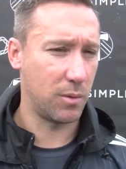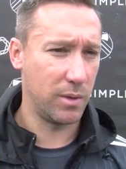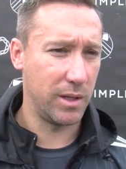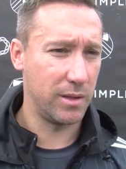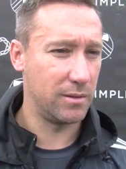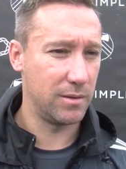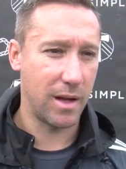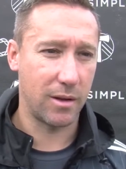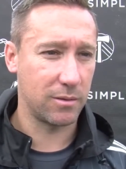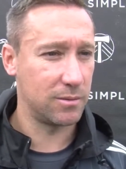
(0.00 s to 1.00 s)
but we need
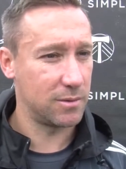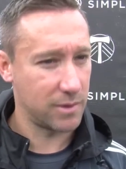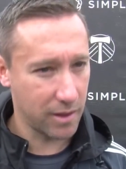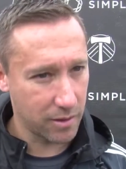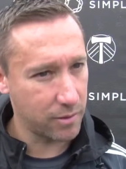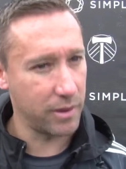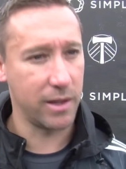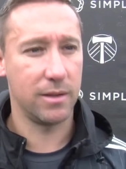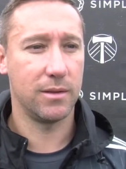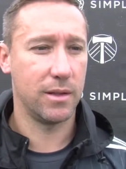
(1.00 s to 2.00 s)
now to get
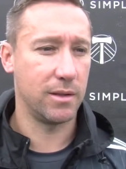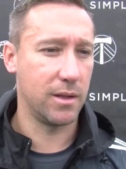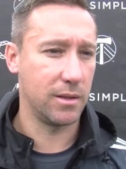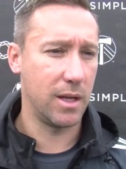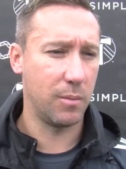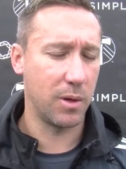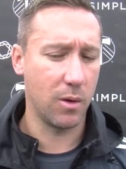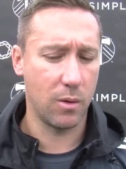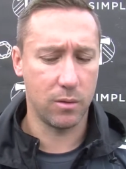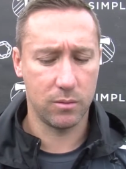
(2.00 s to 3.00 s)
three and, and keep it
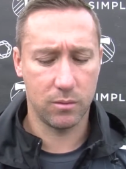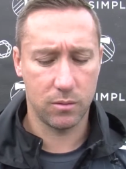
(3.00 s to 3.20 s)
going.